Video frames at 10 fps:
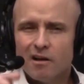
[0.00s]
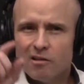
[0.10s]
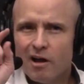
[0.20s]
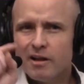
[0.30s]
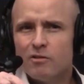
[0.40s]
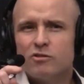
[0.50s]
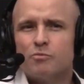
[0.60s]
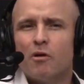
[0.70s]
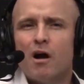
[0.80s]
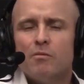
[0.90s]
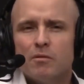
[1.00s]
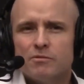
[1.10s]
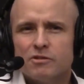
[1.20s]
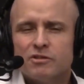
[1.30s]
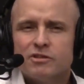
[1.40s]
A lot of those
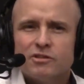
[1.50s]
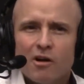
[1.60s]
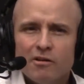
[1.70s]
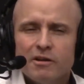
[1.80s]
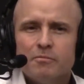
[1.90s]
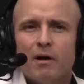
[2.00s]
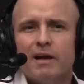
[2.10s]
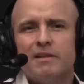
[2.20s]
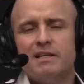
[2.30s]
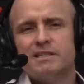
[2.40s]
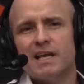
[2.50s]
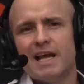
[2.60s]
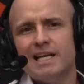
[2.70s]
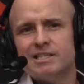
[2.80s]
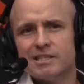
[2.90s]
problems are started by these
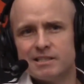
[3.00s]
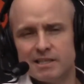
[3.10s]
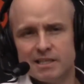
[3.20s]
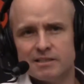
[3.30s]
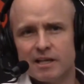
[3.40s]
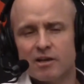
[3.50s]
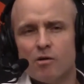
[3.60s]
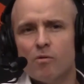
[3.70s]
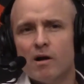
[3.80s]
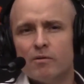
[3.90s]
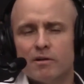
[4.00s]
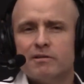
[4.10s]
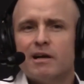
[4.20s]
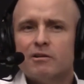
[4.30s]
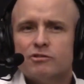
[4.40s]
agencies that go out and
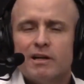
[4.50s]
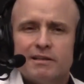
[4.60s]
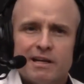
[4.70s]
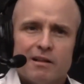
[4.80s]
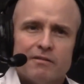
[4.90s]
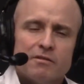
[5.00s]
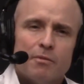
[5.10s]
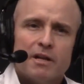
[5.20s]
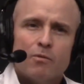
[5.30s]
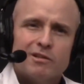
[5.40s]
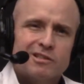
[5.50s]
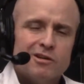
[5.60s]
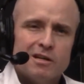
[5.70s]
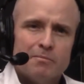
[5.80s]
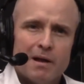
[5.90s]
try to tell everybody what's
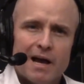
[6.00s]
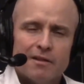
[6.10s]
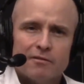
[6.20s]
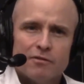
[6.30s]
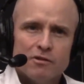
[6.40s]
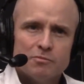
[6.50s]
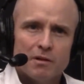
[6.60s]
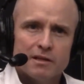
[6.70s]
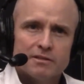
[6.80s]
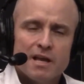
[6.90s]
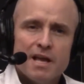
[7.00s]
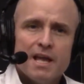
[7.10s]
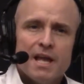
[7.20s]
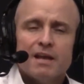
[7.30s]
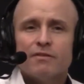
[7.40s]
good and bad in the first place.
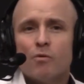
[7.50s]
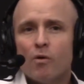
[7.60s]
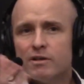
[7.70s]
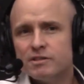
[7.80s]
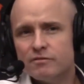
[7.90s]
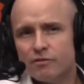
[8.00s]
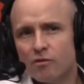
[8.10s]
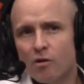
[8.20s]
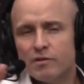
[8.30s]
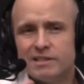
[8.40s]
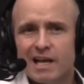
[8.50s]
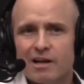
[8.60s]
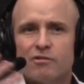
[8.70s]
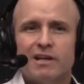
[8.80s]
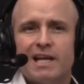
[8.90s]
If it wasn't for all these
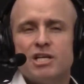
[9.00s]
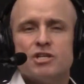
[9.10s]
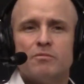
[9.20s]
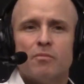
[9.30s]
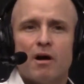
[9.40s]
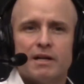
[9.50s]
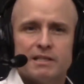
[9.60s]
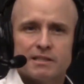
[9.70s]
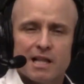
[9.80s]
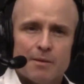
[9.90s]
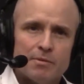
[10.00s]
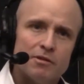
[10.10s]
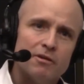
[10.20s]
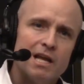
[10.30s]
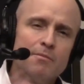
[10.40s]
accreditation bodies slapping
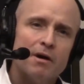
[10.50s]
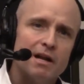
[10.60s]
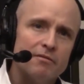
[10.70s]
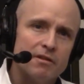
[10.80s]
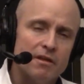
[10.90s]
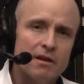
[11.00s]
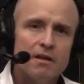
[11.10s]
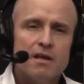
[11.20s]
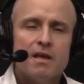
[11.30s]
their name on everything,